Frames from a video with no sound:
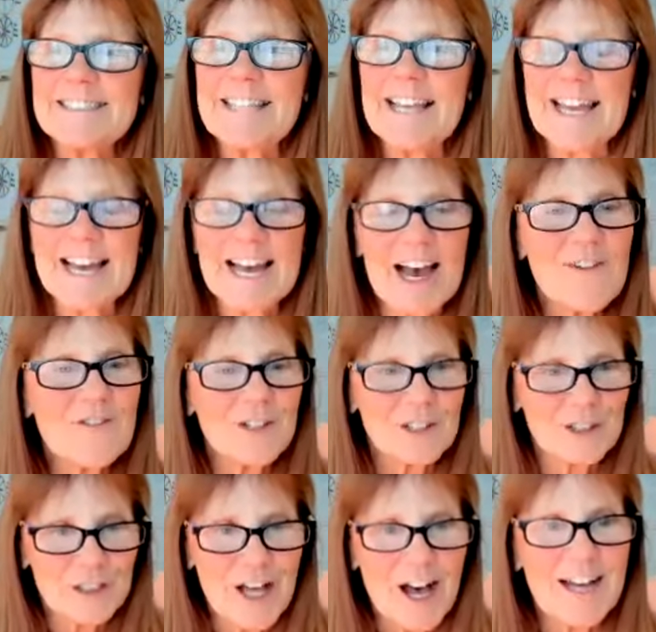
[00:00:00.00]
they have a
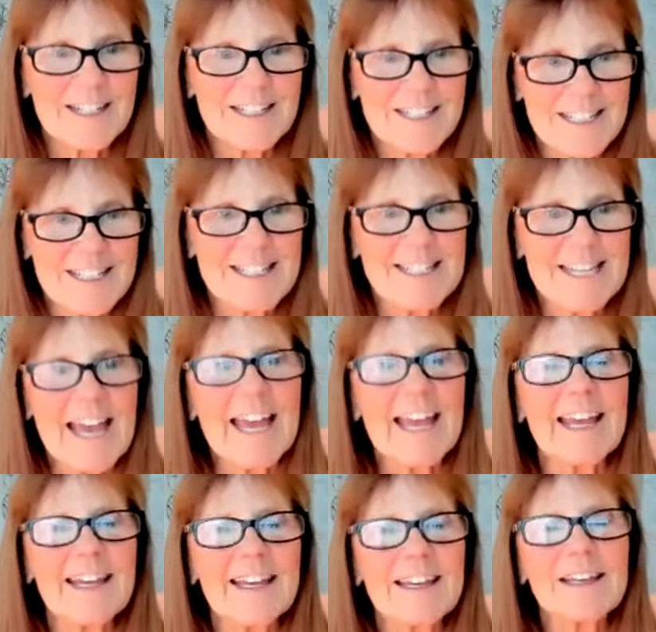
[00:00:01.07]
lot to
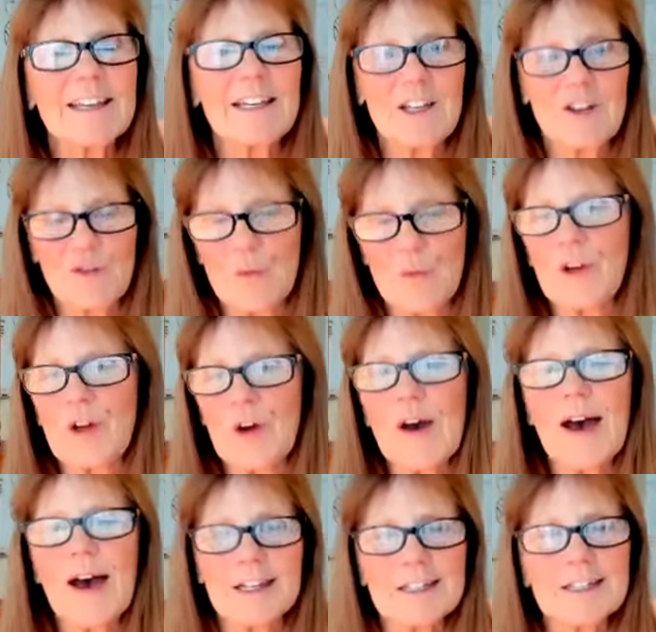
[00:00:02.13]
say if we know
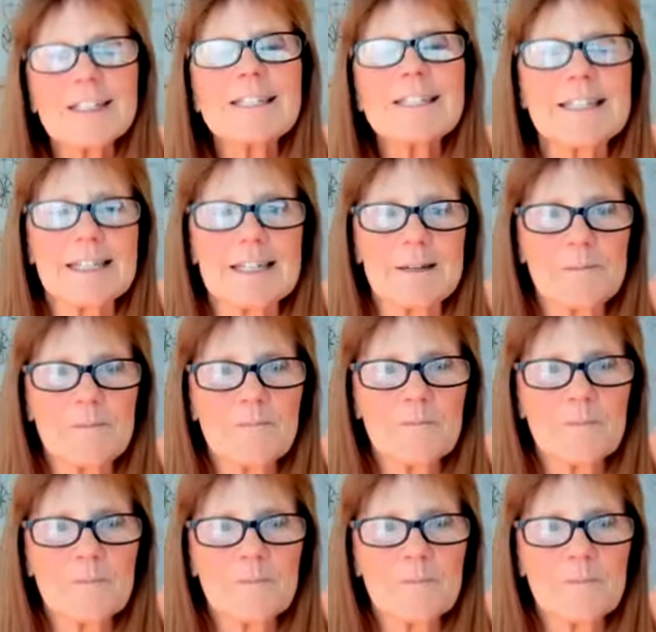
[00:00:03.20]
how to listen.